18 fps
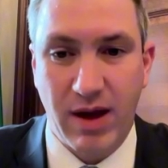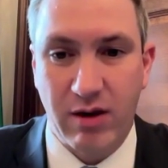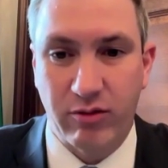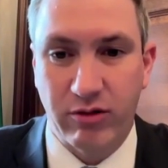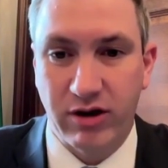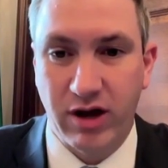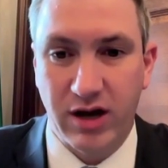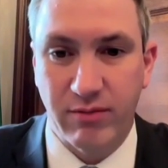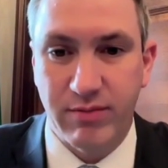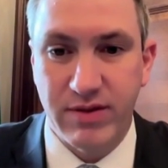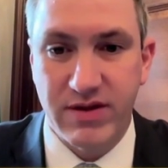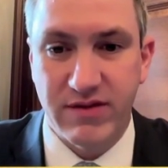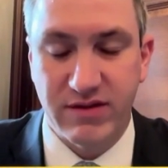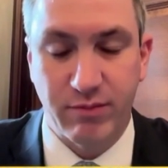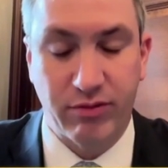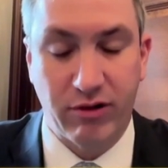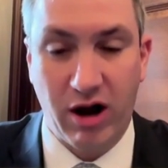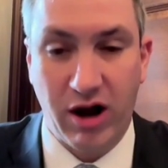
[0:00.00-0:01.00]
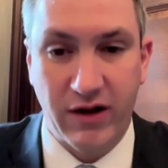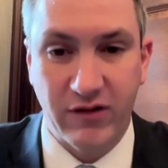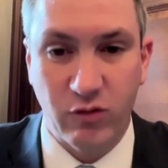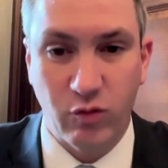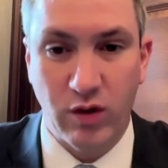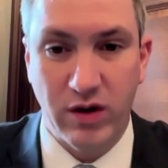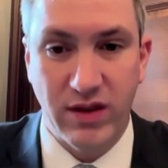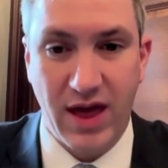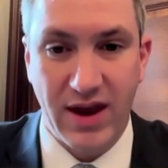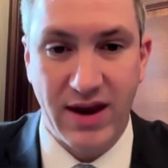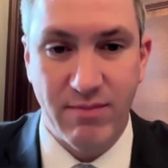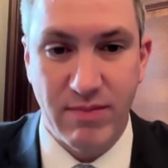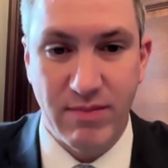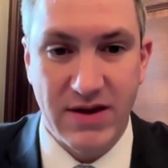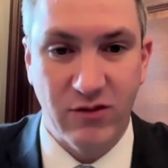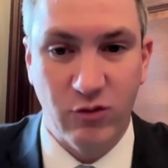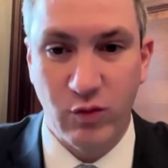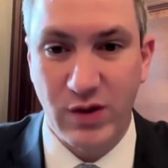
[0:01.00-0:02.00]
going to be surprised when that
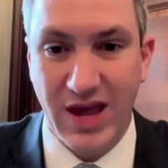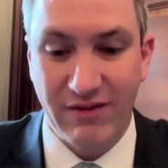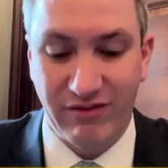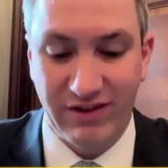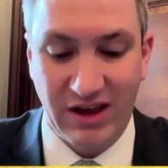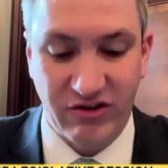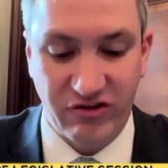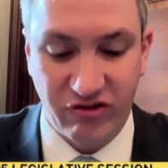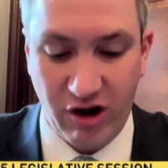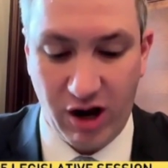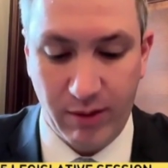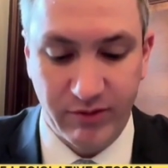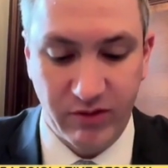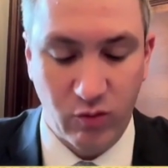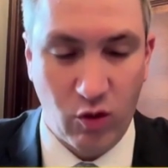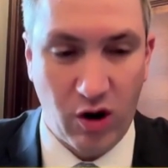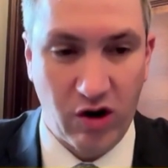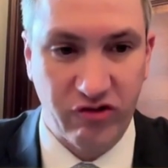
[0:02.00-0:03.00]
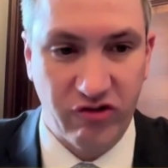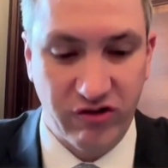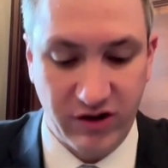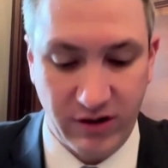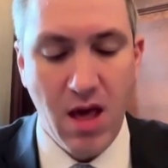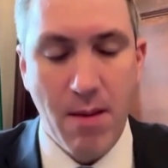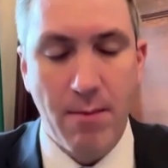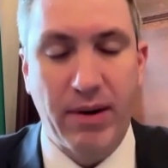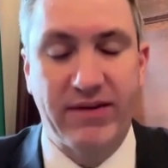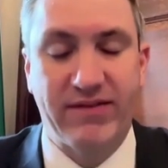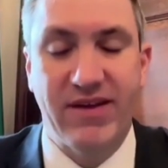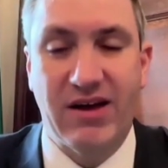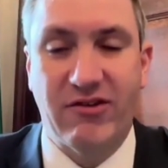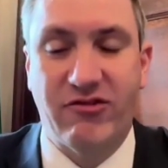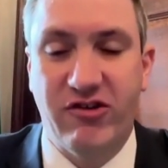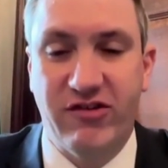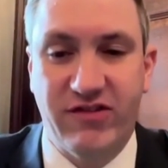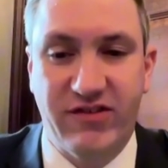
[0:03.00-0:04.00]
means we have less jobs in Washington. But it's not
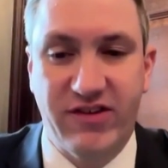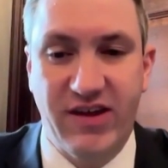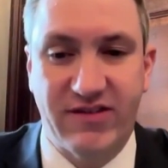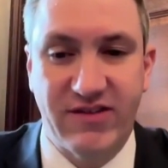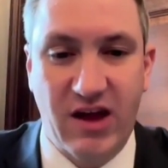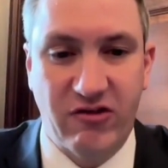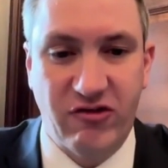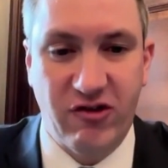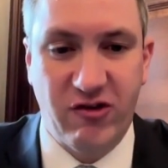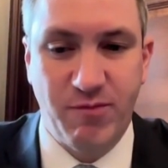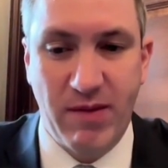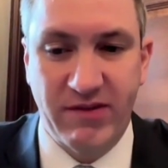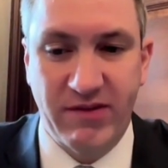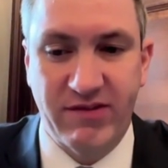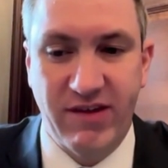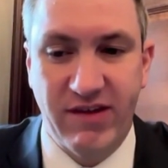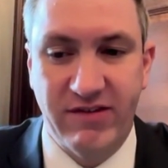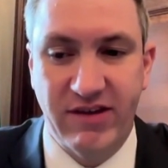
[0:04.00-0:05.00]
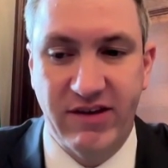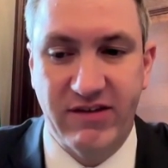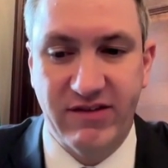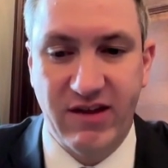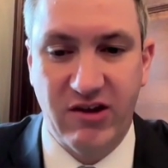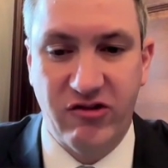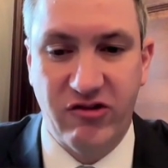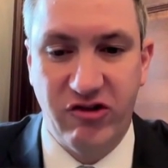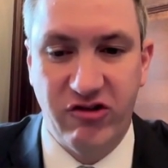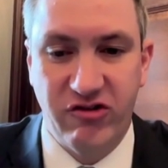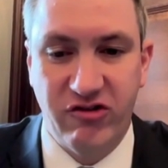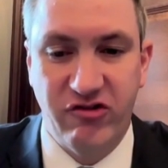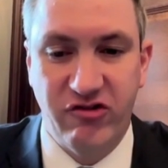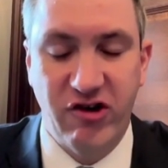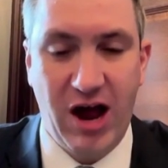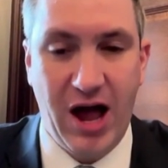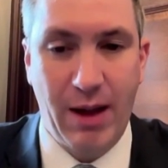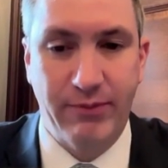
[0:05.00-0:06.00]
just businesses, and it's not just
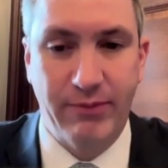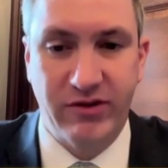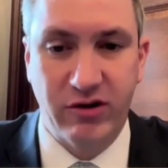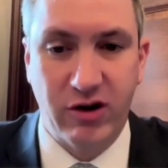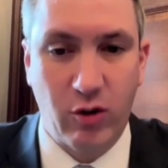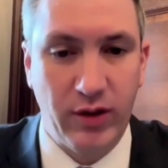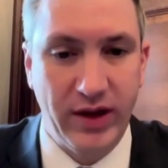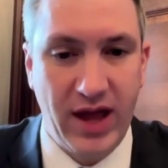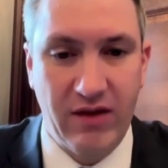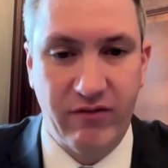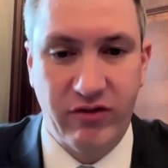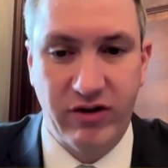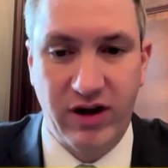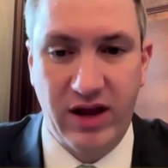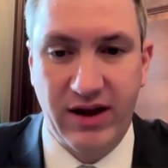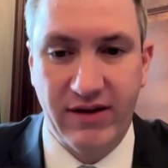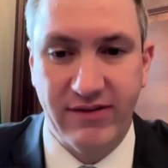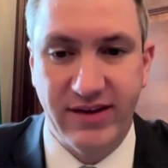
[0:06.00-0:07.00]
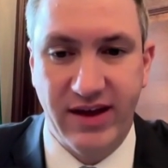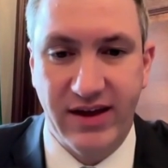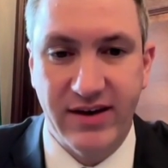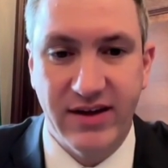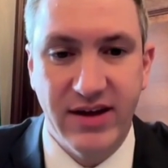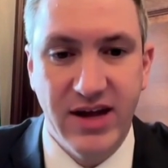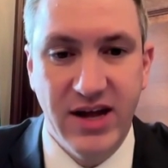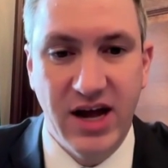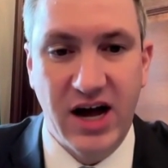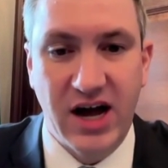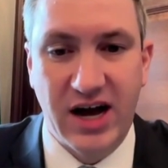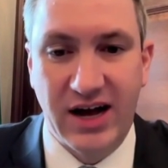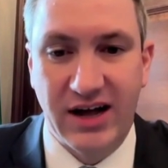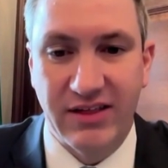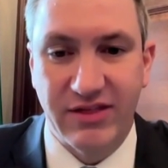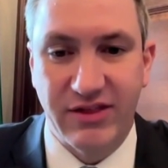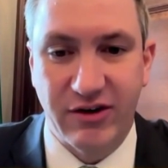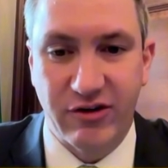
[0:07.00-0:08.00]
jobs they're going after. Like I said,
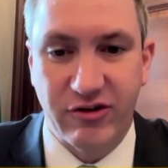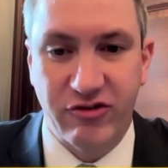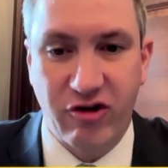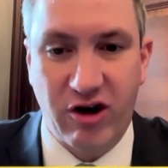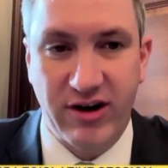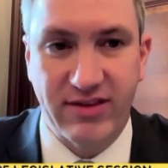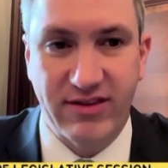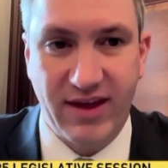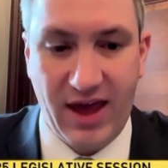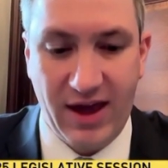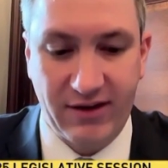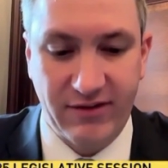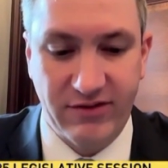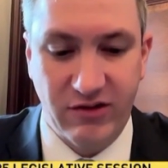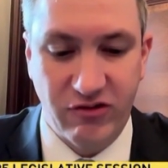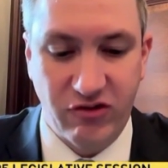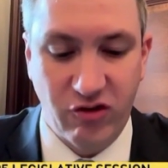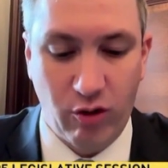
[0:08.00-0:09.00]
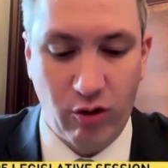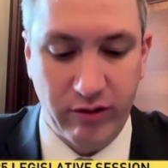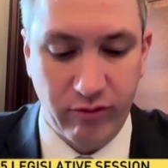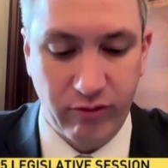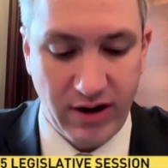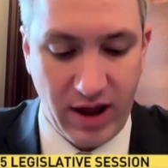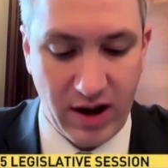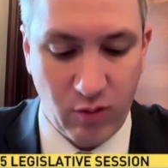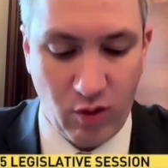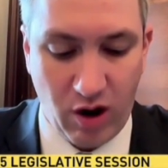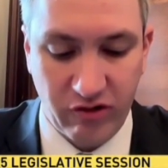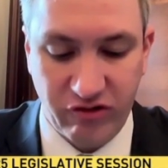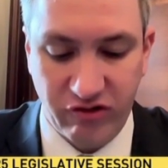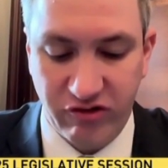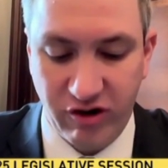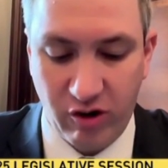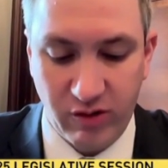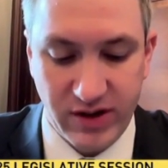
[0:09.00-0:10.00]
they're trying to tax the joy right out of
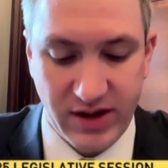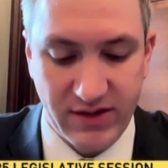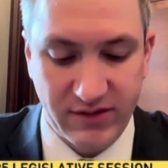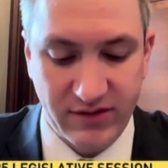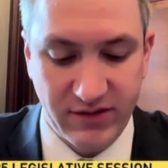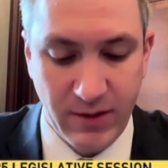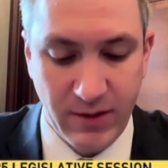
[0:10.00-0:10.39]
Washingtonians.